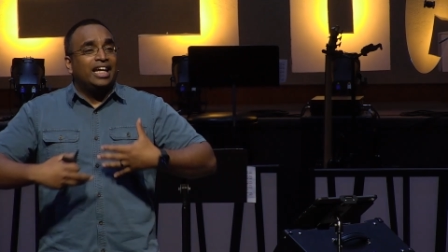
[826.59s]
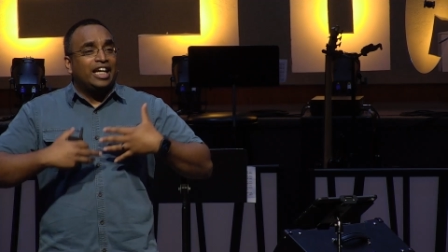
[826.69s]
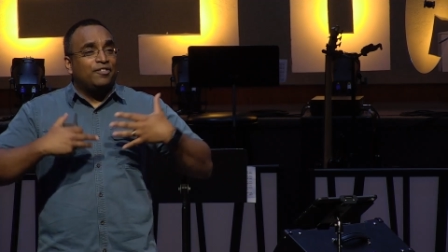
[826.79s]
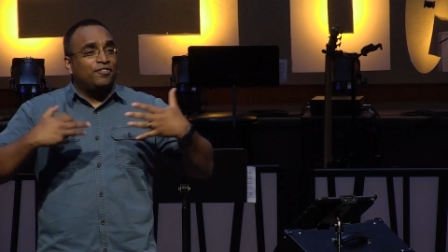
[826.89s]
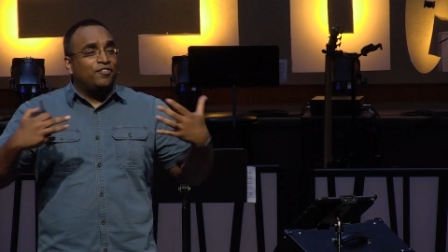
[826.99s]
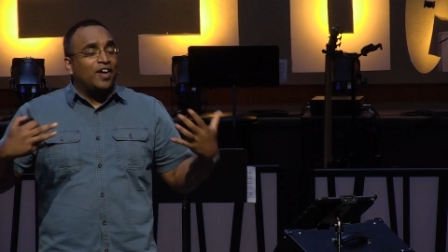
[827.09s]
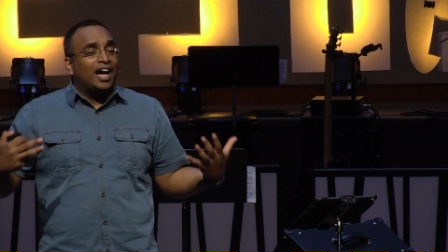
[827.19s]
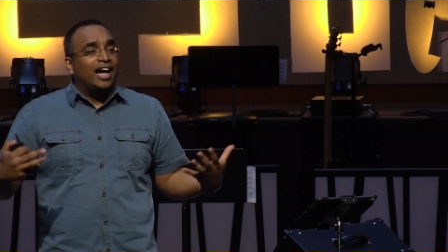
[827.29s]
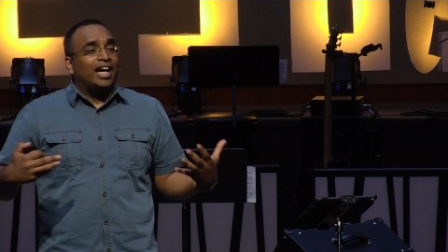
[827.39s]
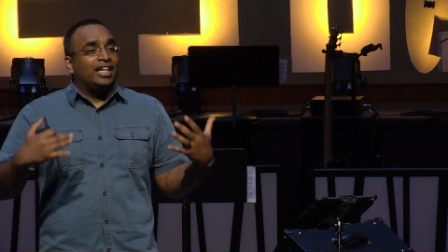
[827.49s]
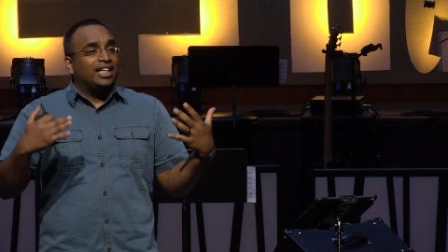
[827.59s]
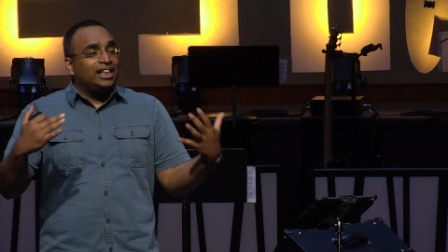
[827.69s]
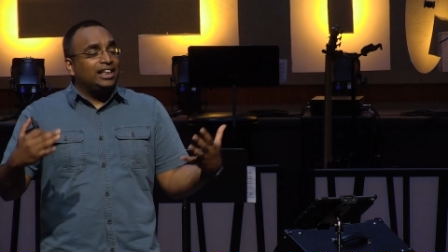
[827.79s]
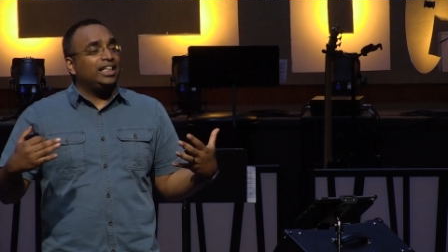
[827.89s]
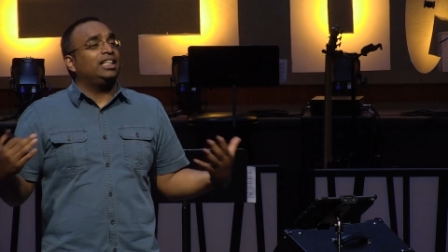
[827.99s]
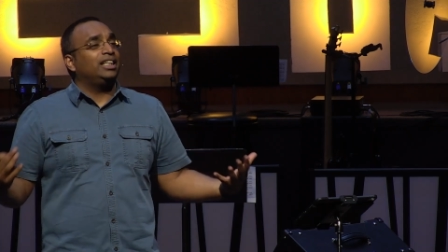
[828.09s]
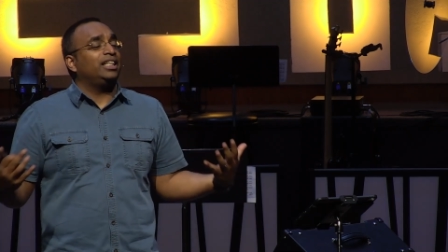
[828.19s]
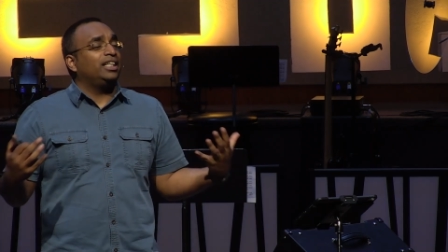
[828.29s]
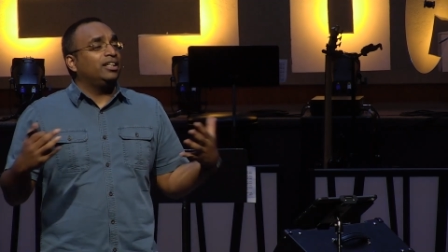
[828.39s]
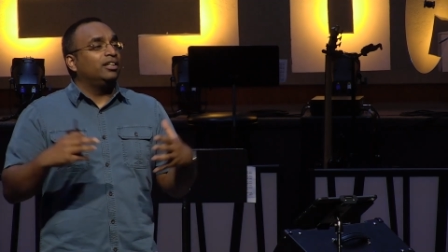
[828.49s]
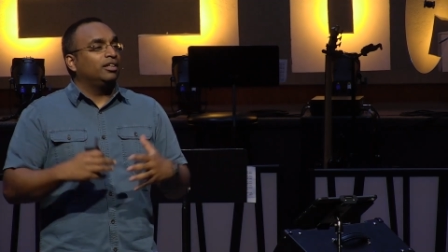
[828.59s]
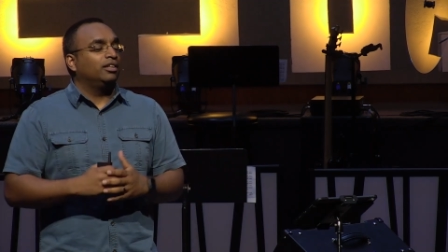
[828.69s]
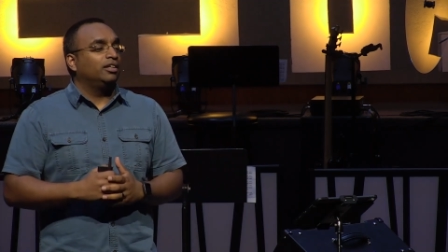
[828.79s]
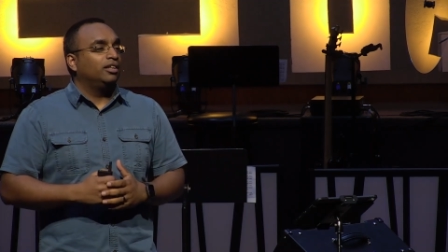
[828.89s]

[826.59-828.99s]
in fine, clean linen,